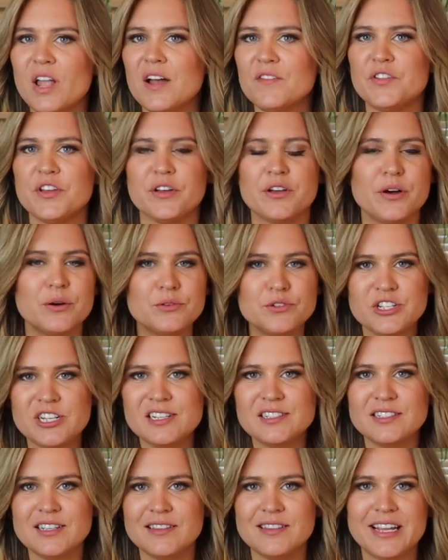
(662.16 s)
Have the goat
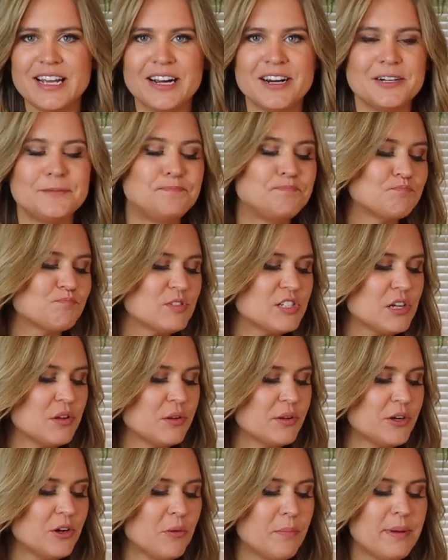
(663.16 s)
cheese in there. It's a
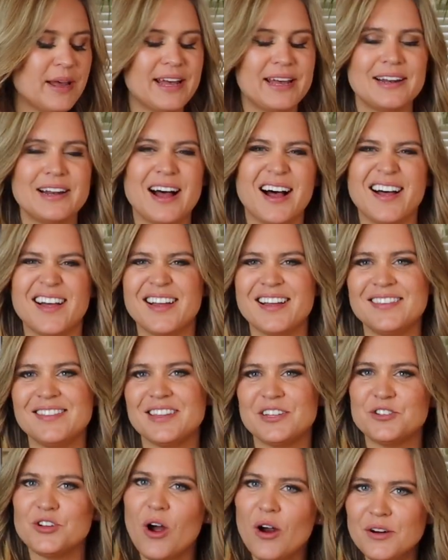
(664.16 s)
little bit
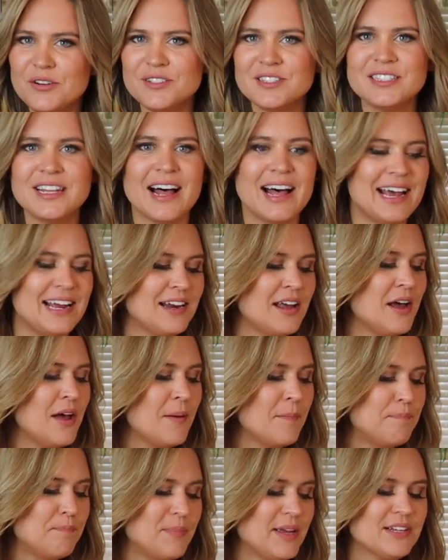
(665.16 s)
on the tart side.
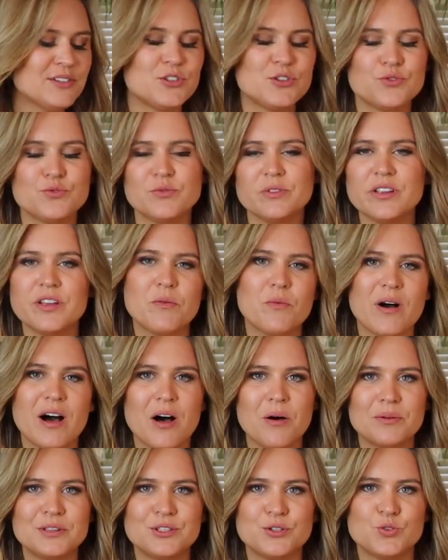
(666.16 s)
Mixes really
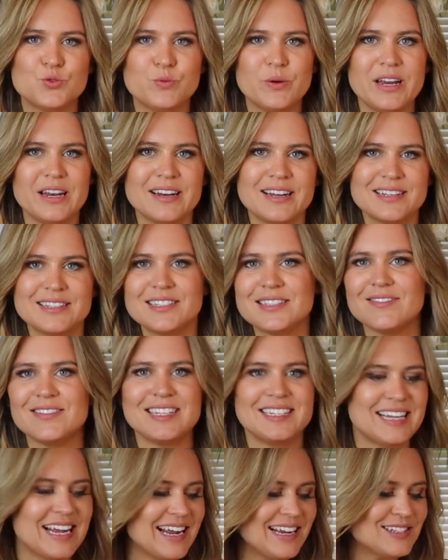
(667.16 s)
well with the sweetness of
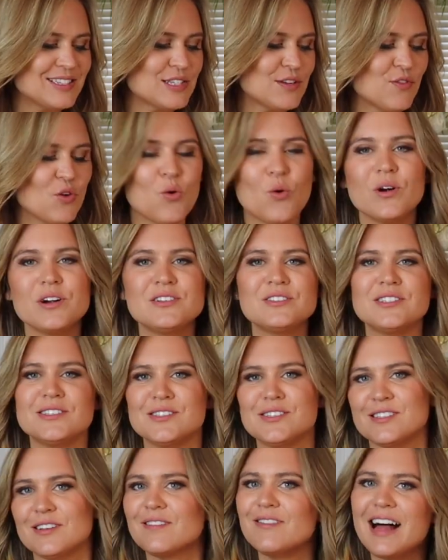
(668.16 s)
the dates. Of course,
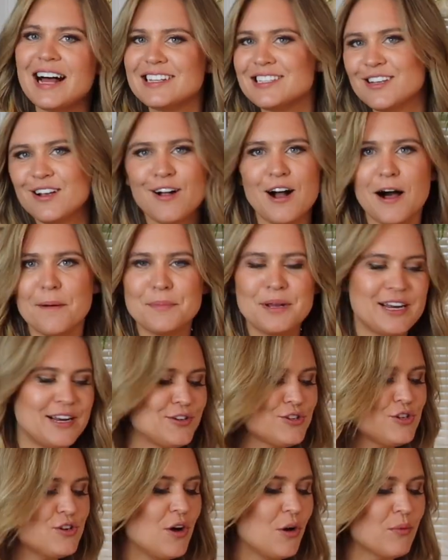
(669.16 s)
this is a classic
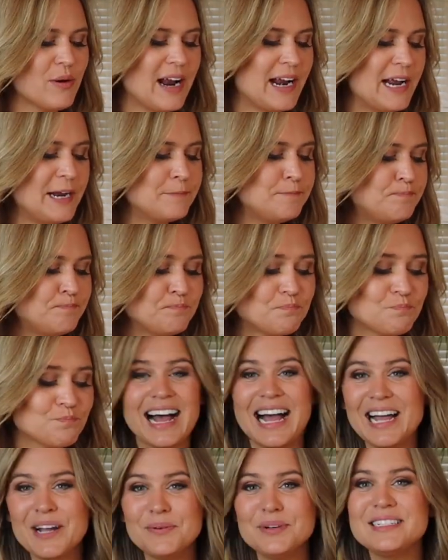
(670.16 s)
combination already.
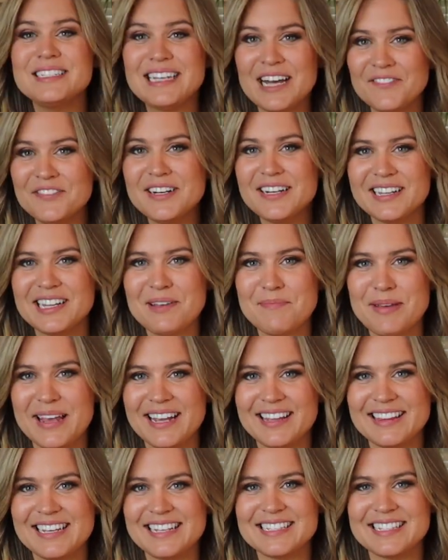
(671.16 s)
I would definitely
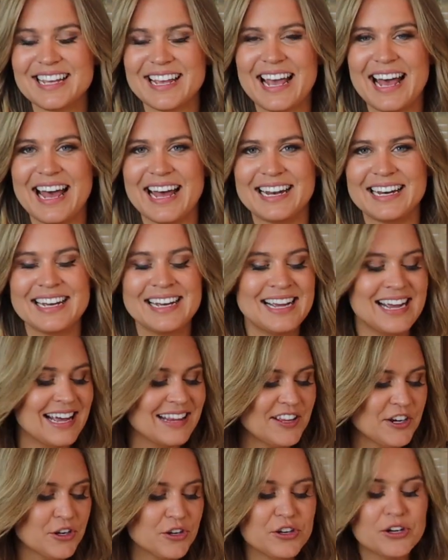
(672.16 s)
make these again.
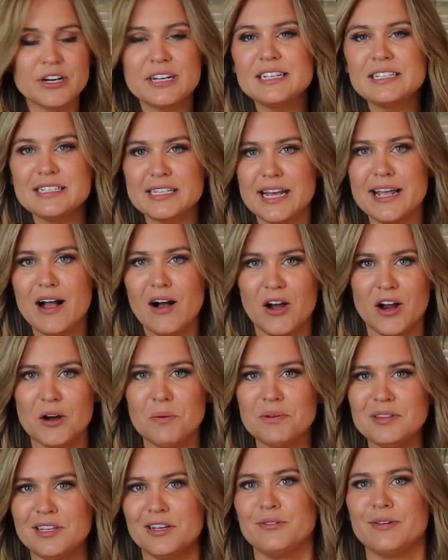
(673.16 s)
They're good as they
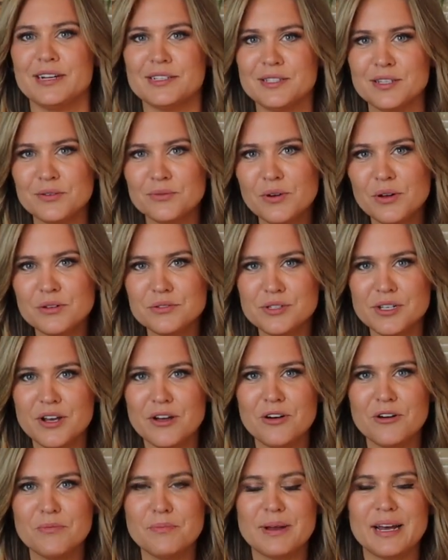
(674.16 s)
are with the crescent roll
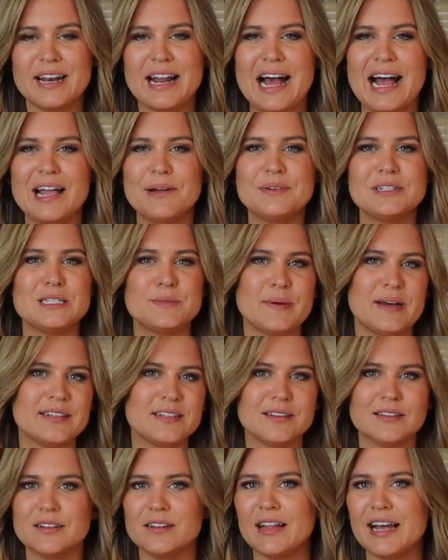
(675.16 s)
dough, but I would
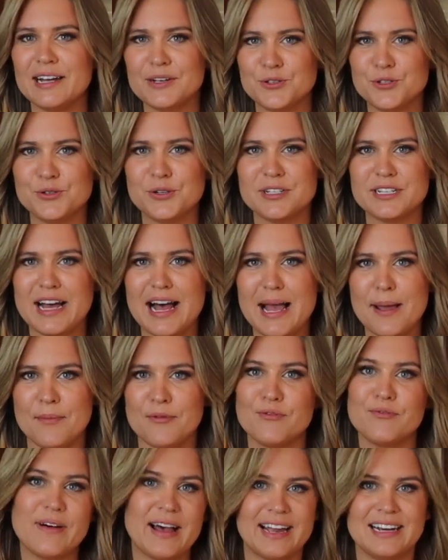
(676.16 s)
spend a little extra
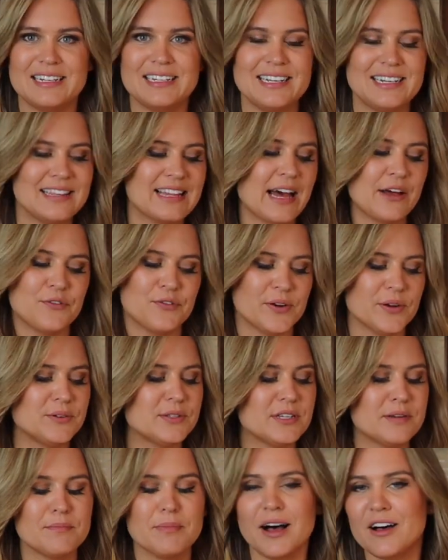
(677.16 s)
time finding that
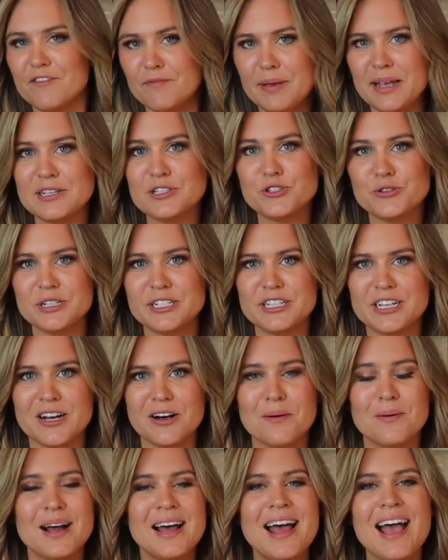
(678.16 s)
frozen puff pastry
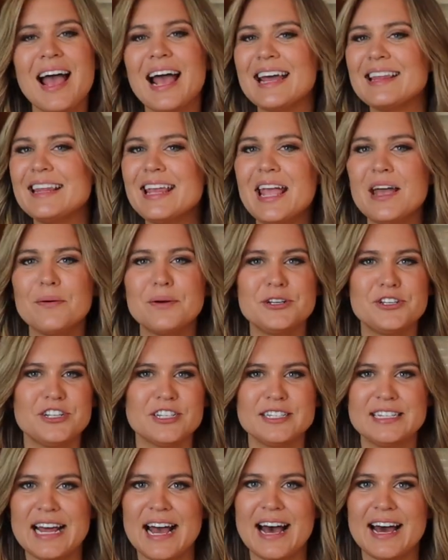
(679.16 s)
dough. I think it would
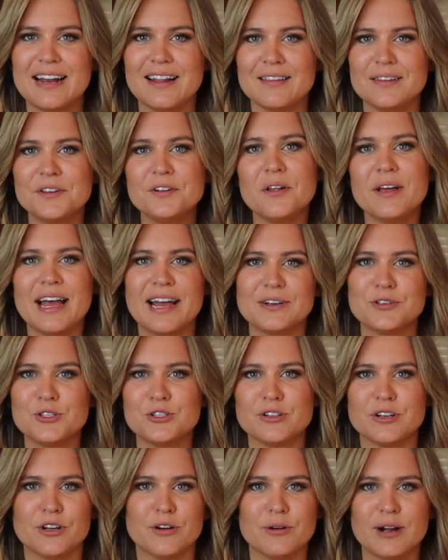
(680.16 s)
just add a little
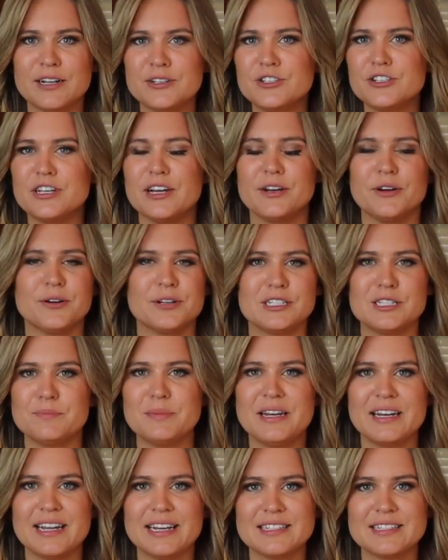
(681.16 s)
extra crunch and
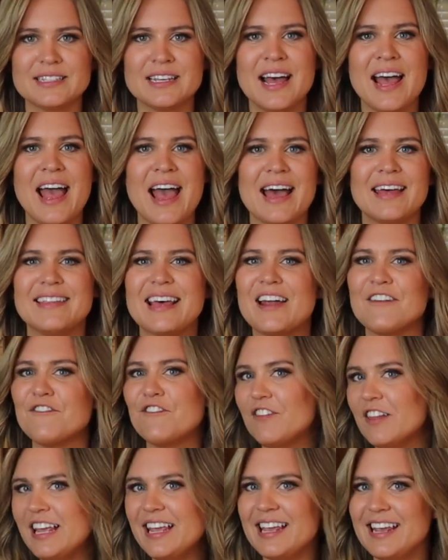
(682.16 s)
crispiness and that
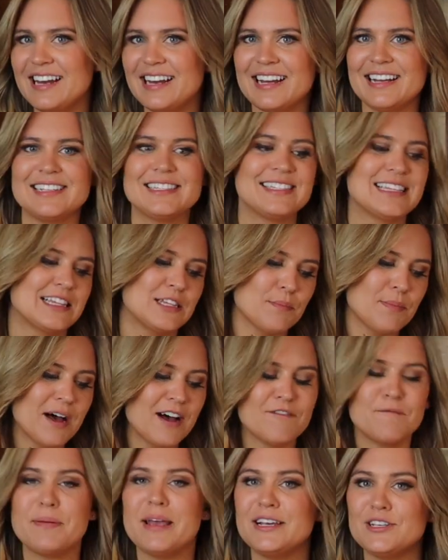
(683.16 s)
flakiness that the
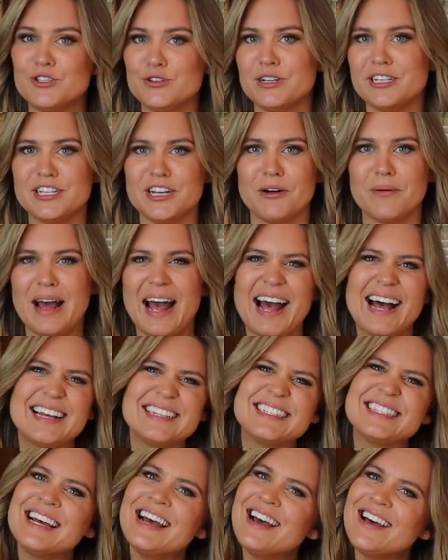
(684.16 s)
puff pastry dough
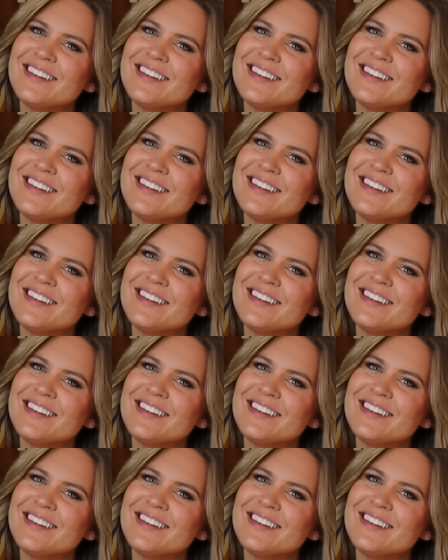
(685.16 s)
has